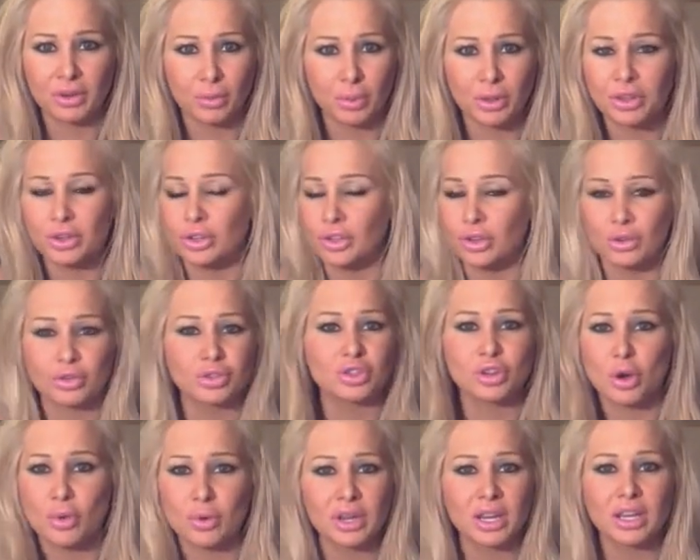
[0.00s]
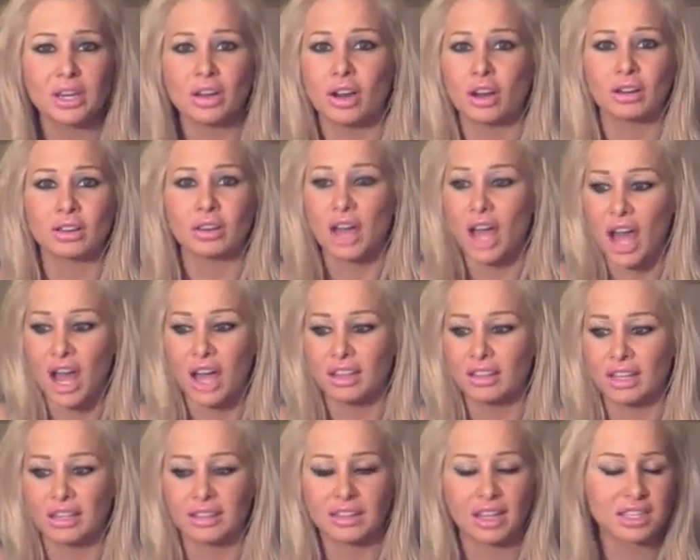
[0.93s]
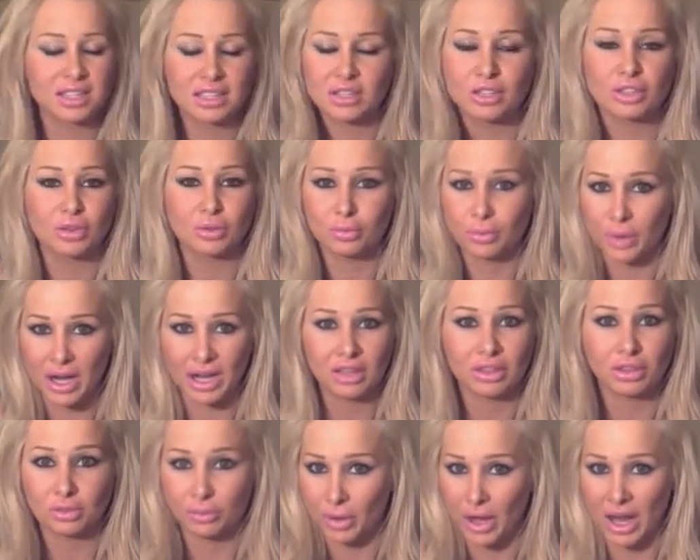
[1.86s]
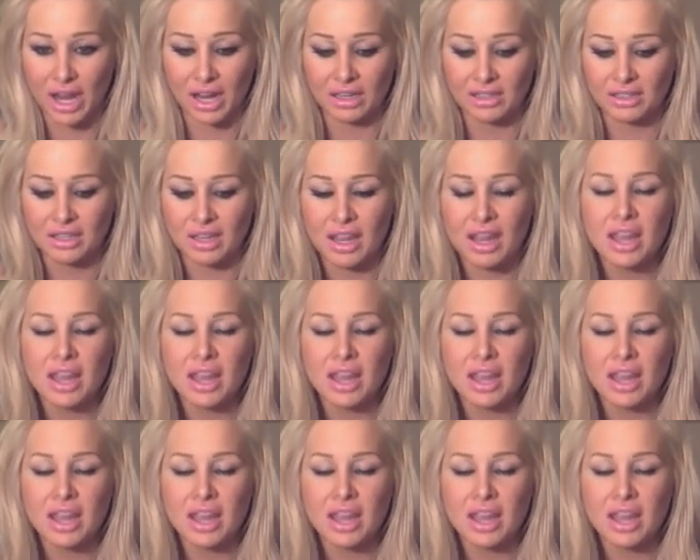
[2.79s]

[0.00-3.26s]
whether you're joking or not. Like, that's a direct threat.